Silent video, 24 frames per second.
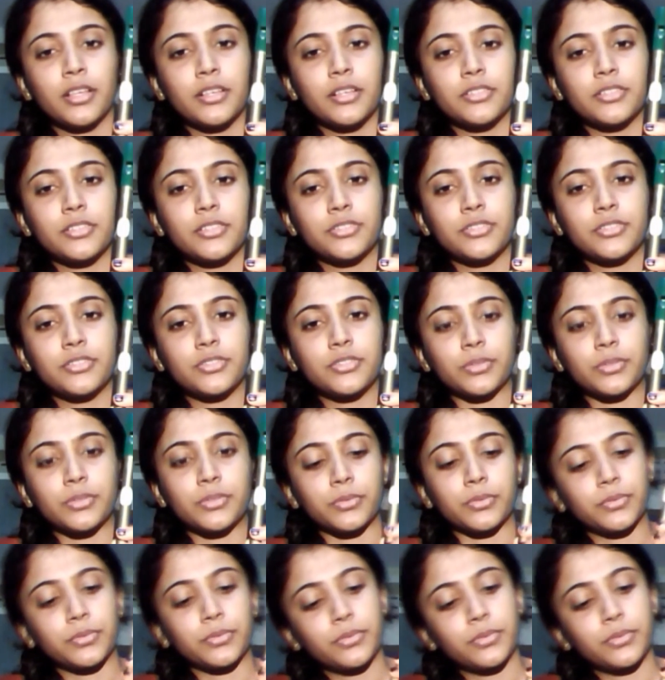So
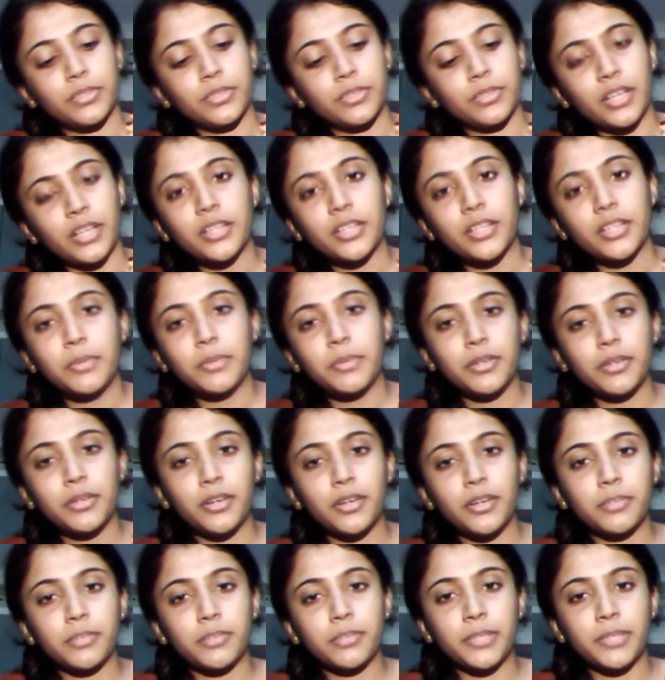now that we know how to
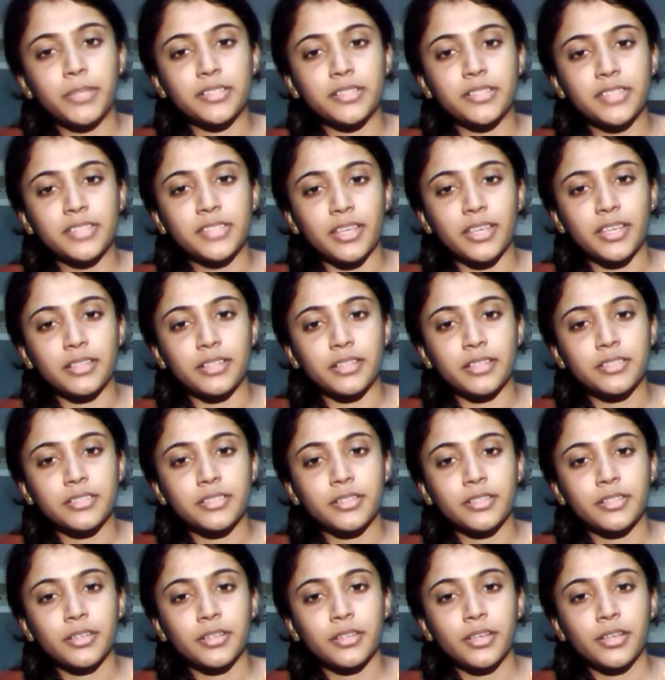play the scales,
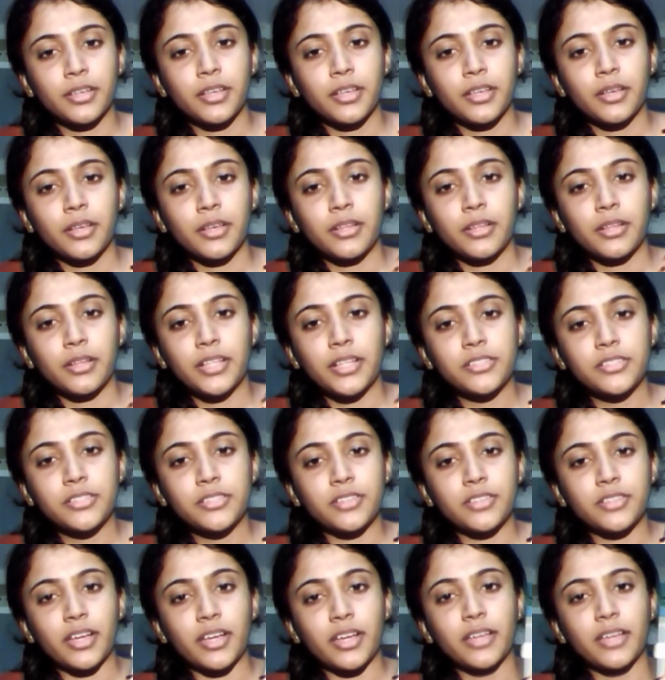let's
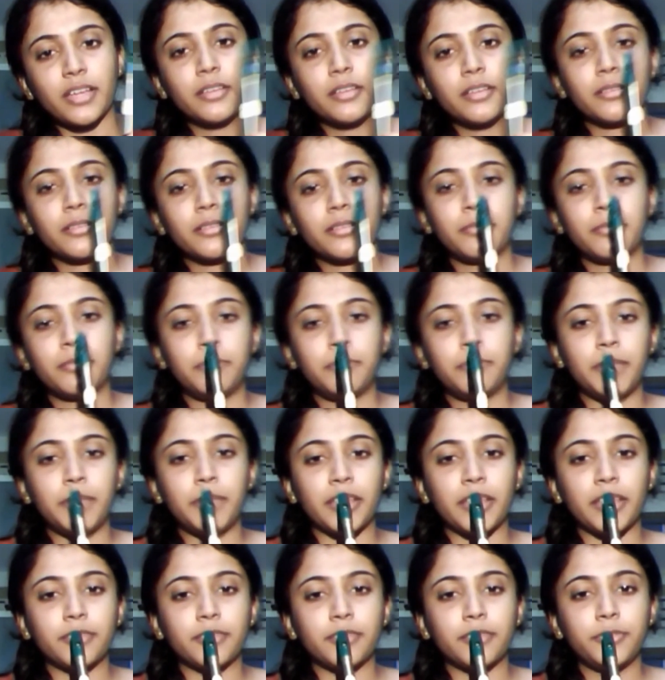try playing
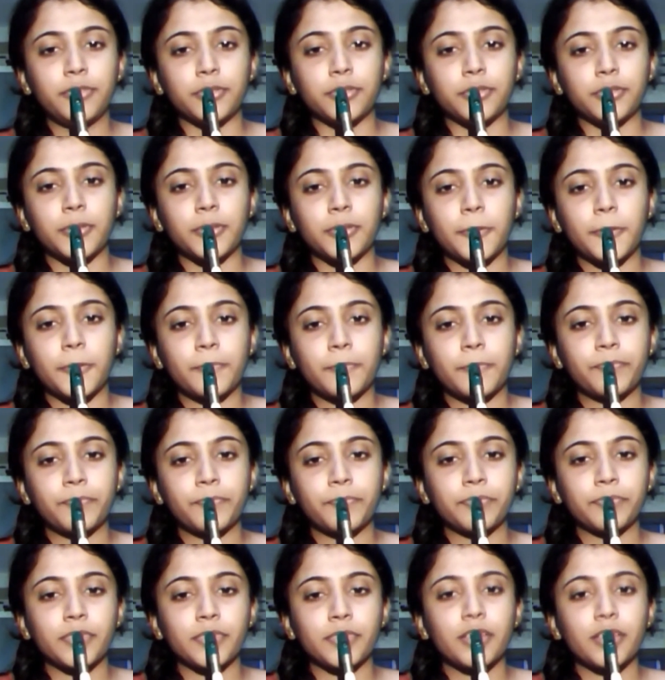the flute.
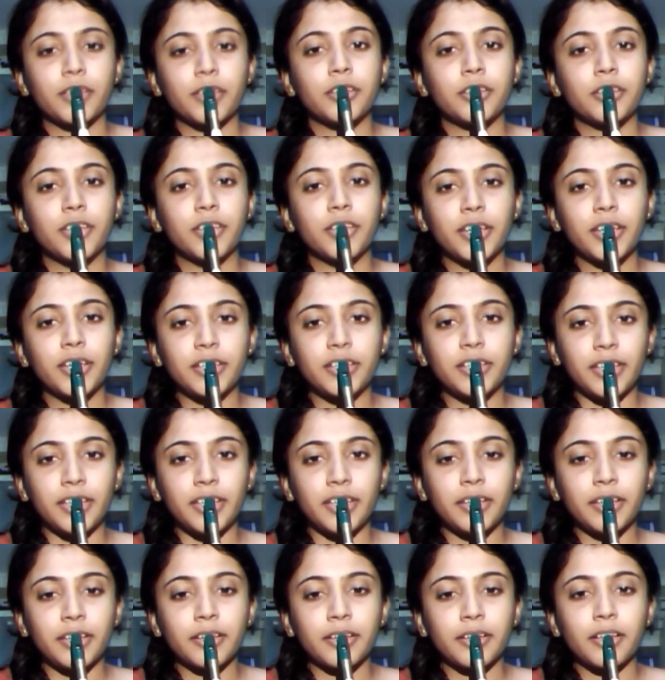To get a D,